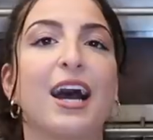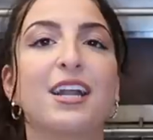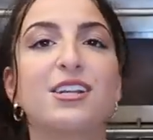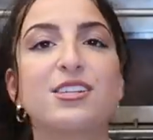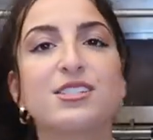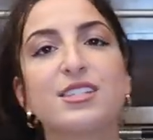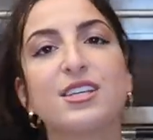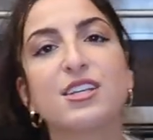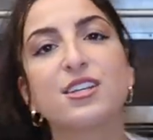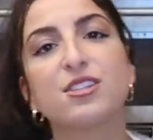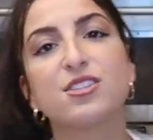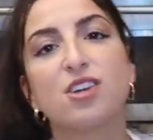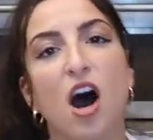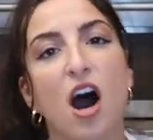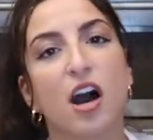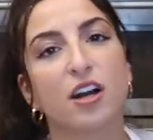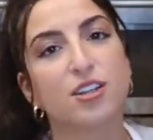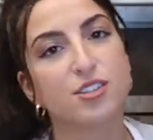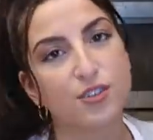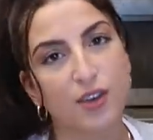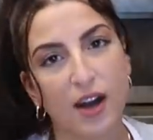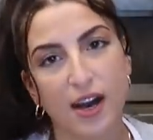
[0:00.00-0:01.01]
I just need to
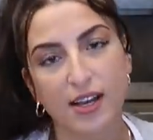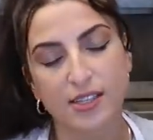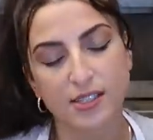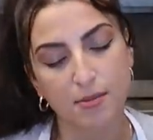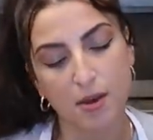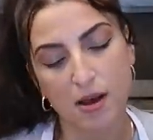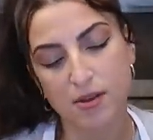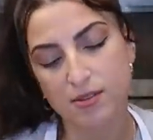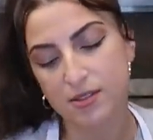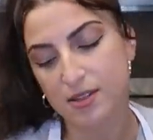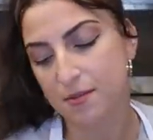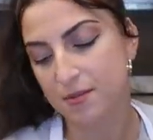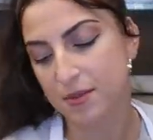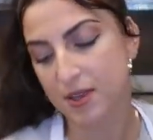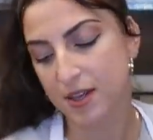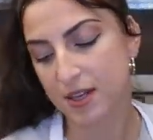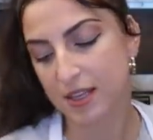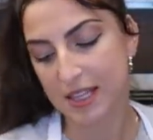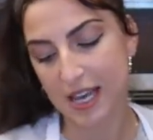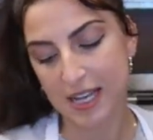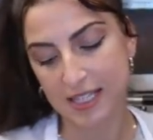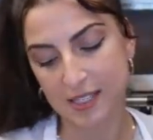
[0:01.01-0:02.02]
talk to you guys about
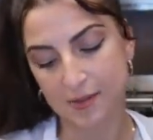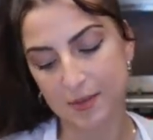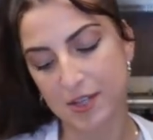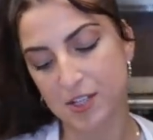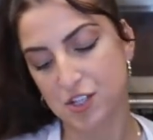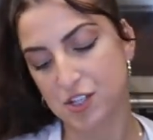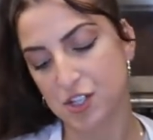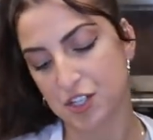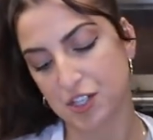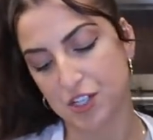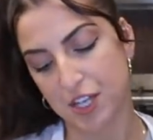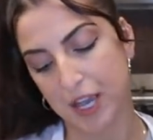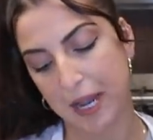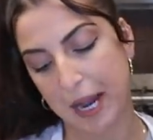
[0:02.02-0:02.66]
something that's been just